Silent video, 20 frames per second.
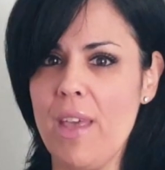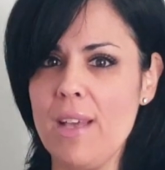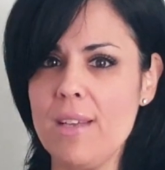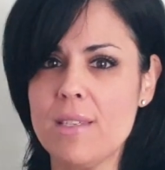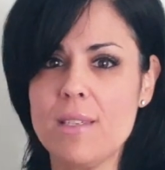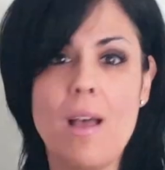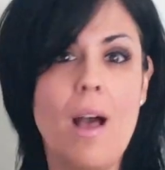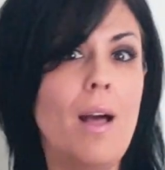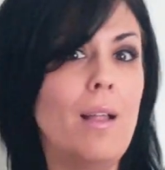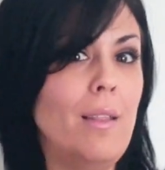
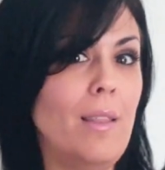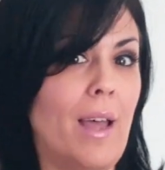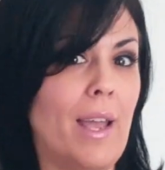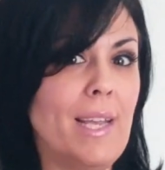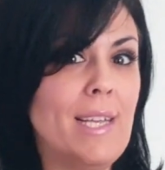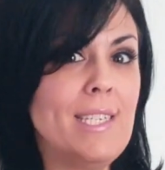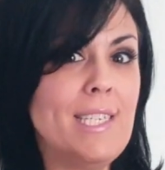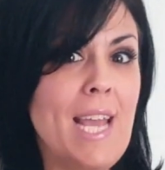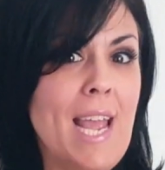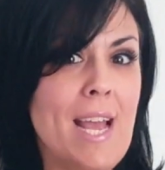things
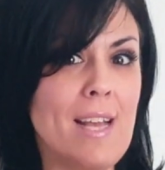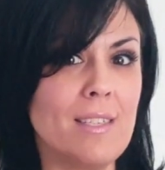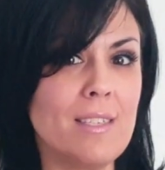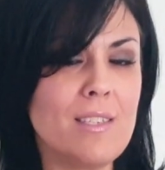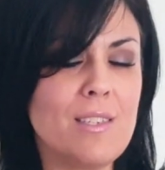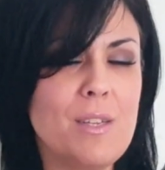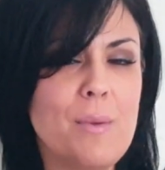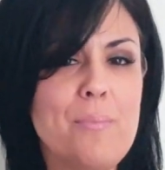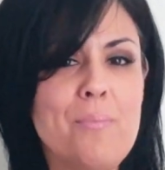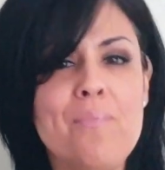like
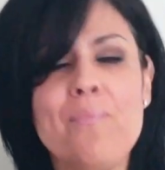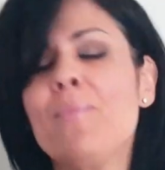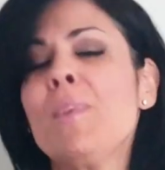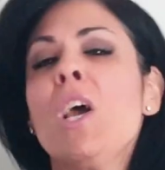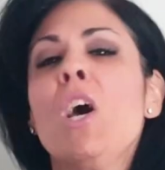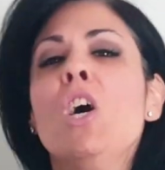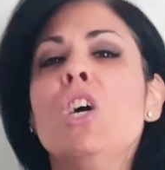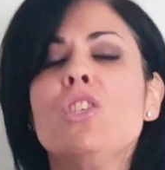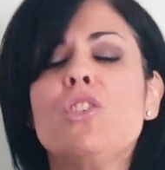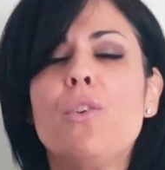dance.
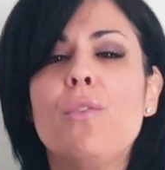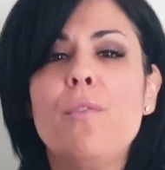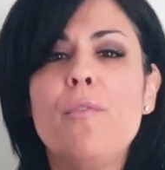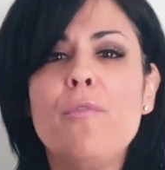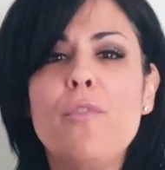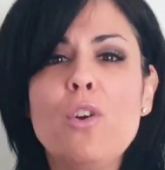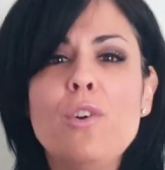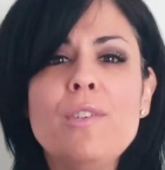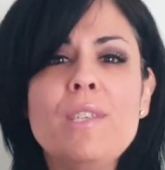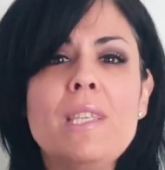So the
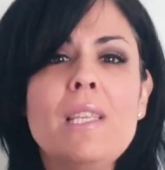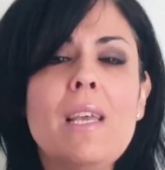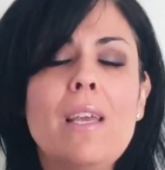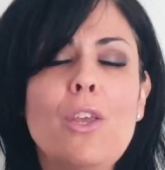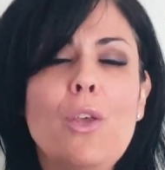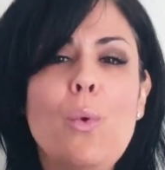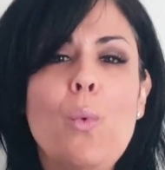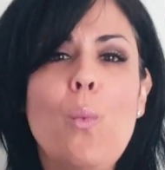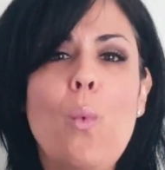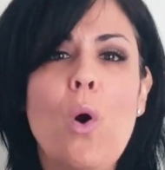first thing
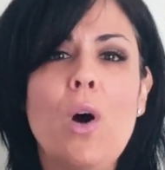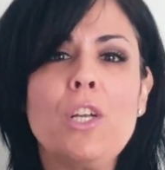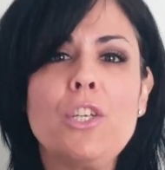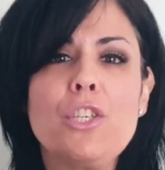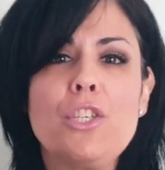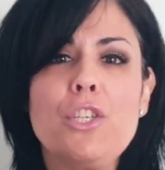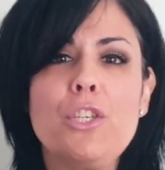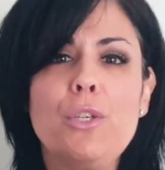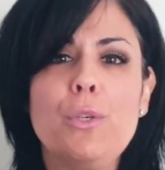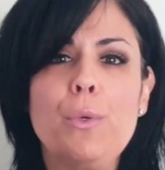you want
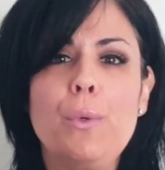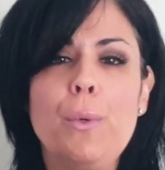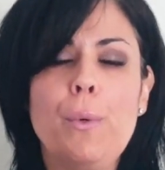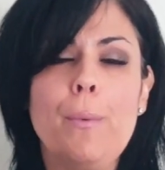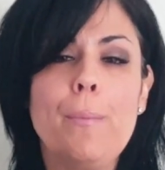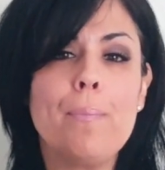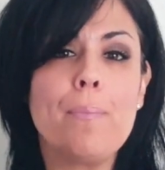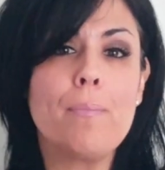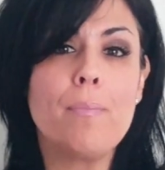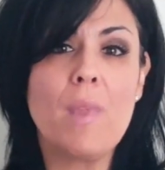
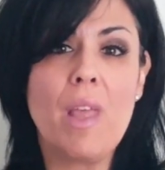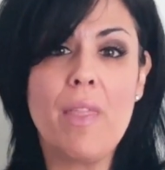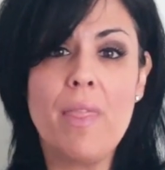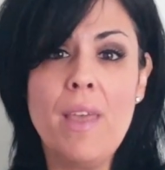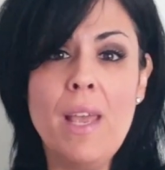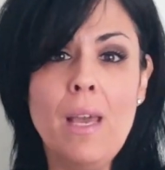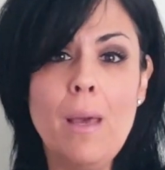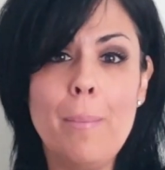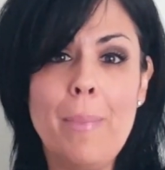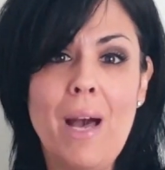to
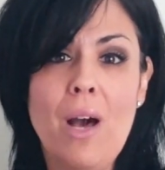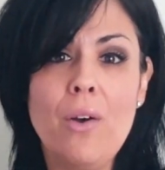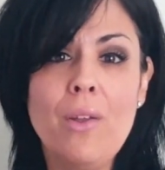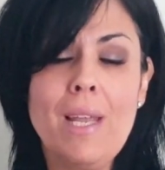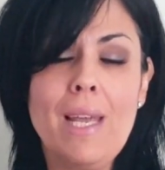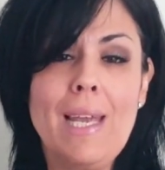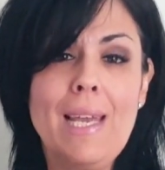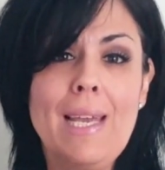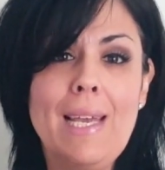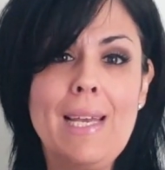think
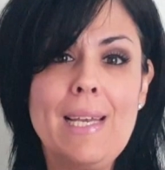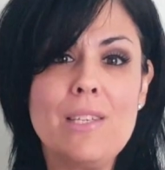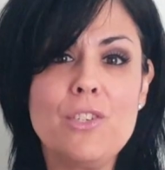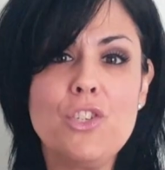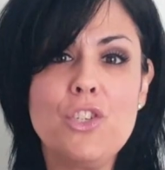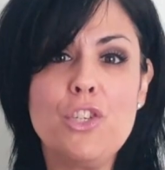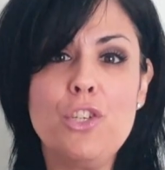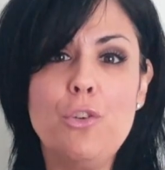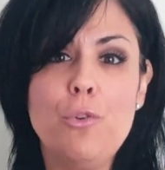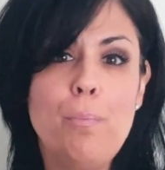about
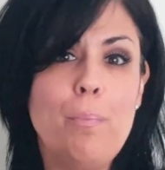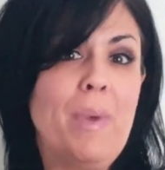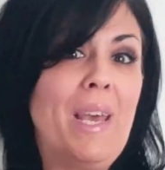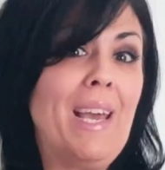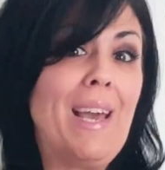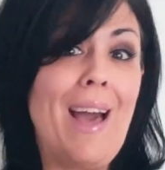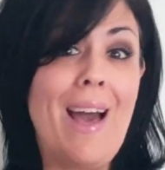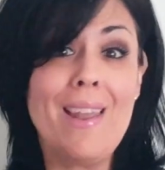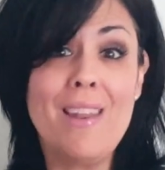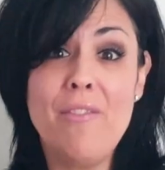is to
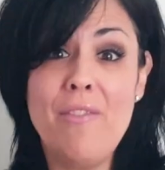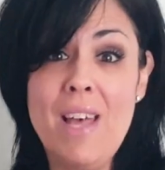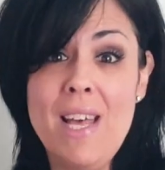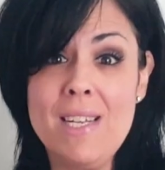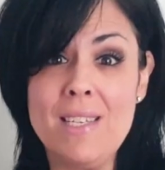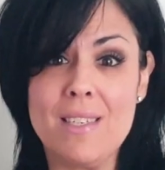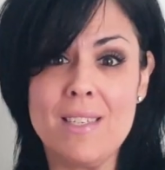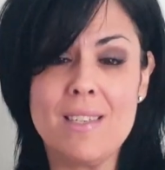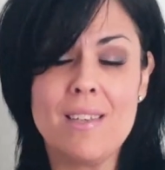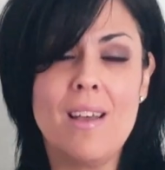pick an
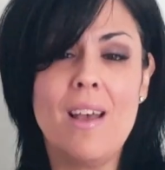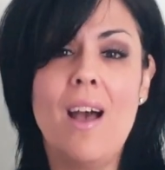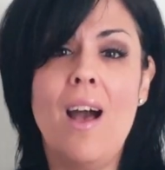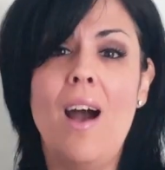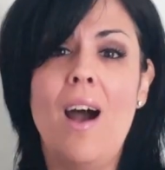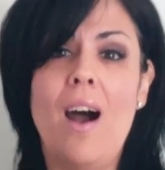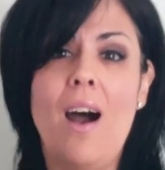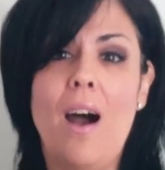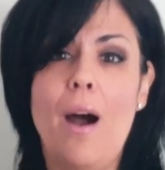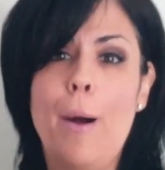event.
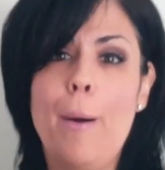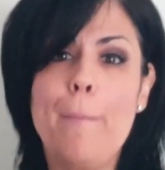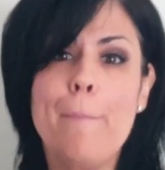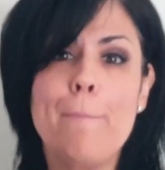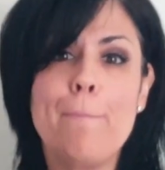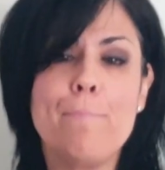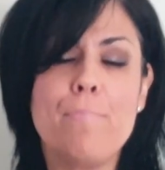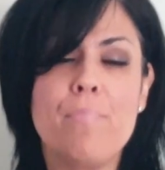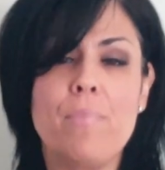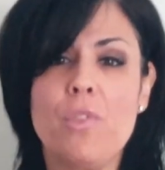
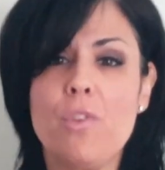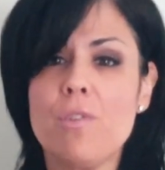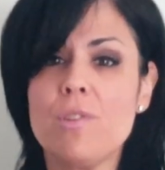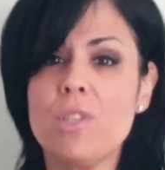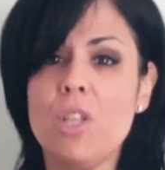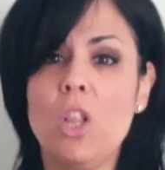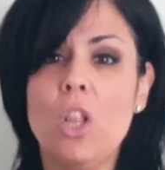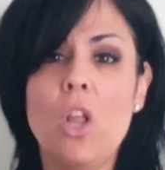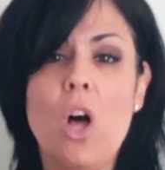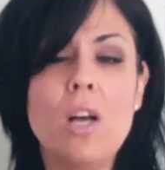There's
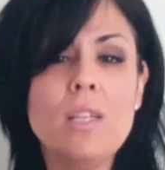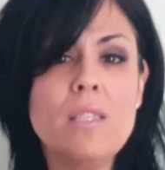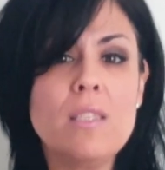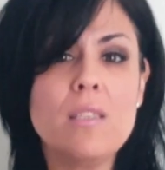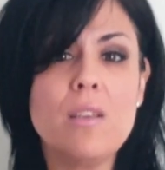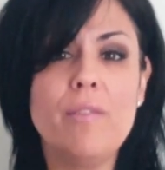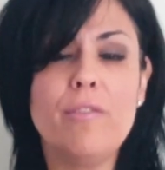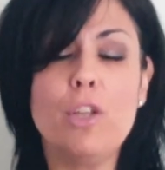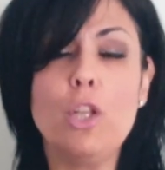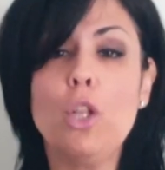lots
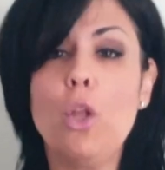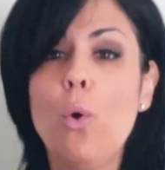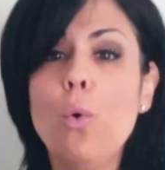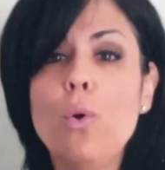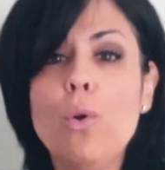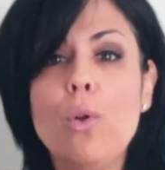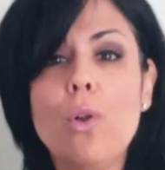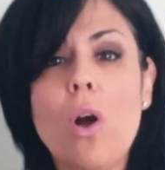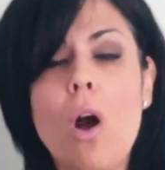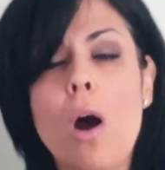of
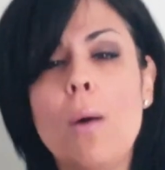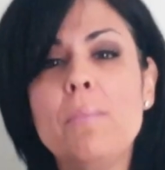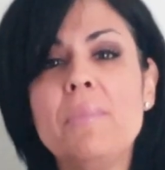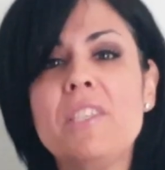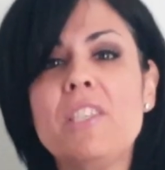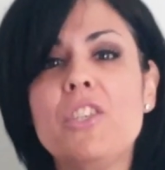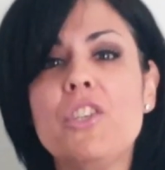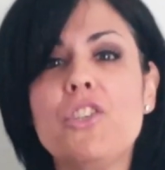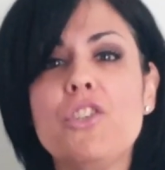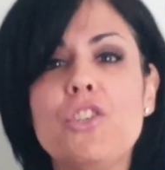local
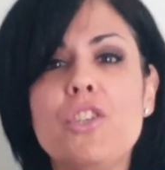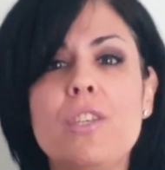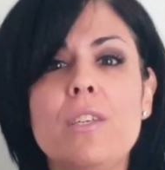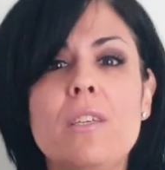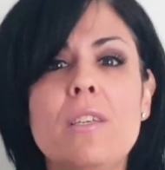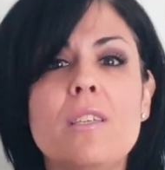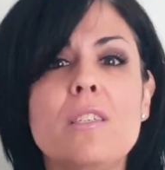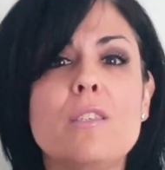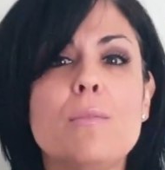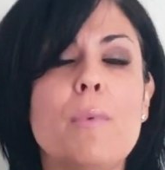
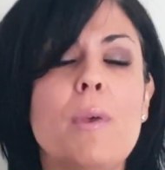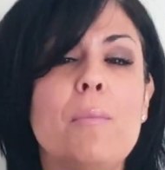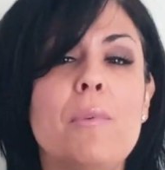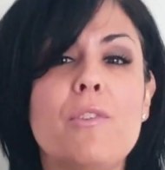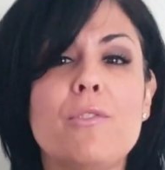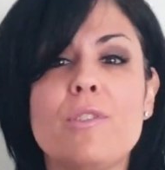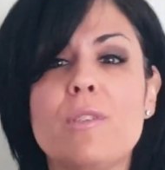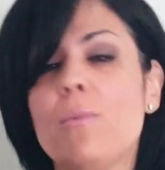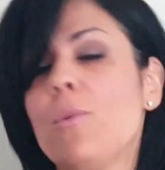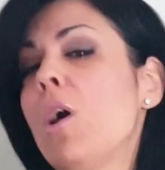competitions. Maybe
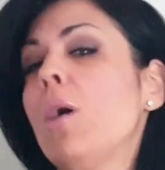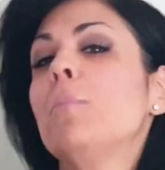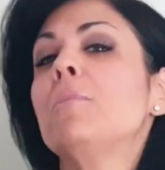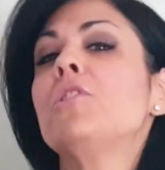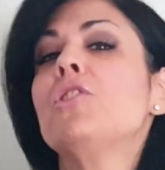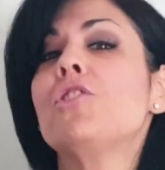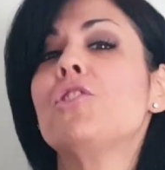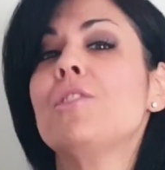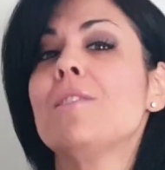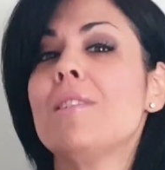there's some
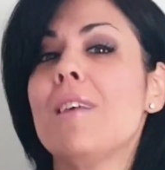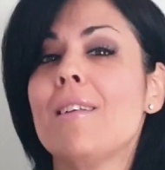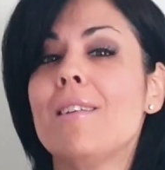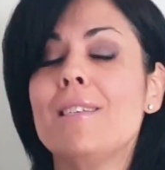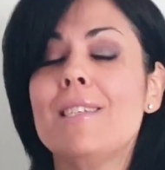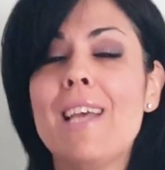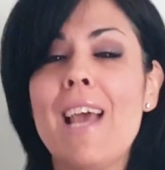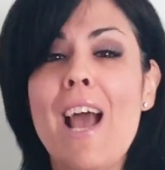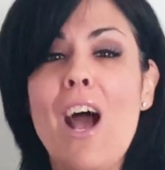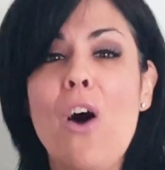competitions out of
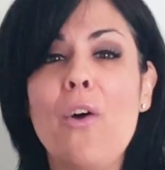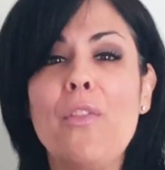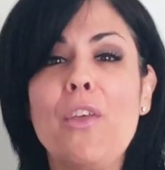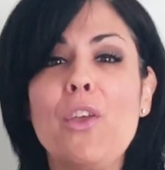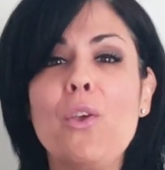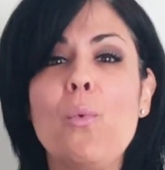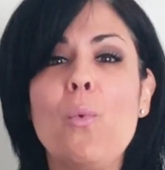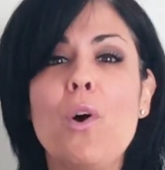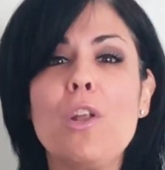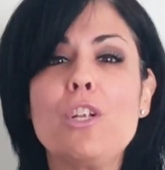town that
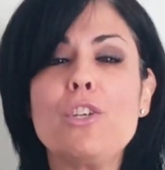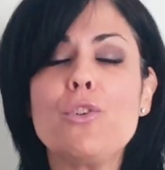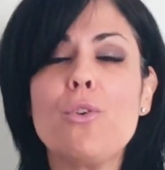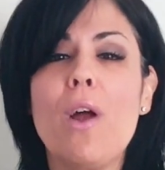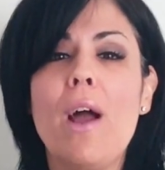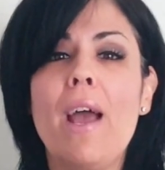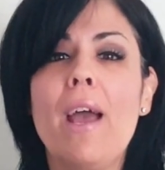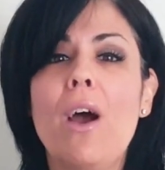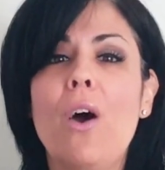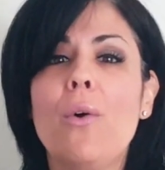you want to
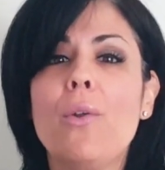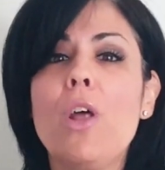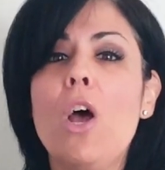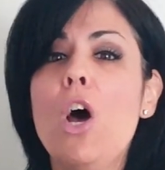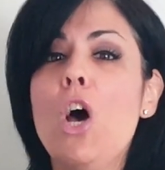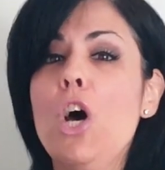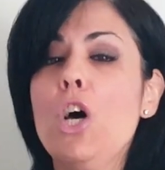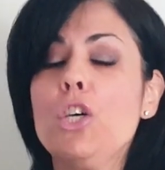try out.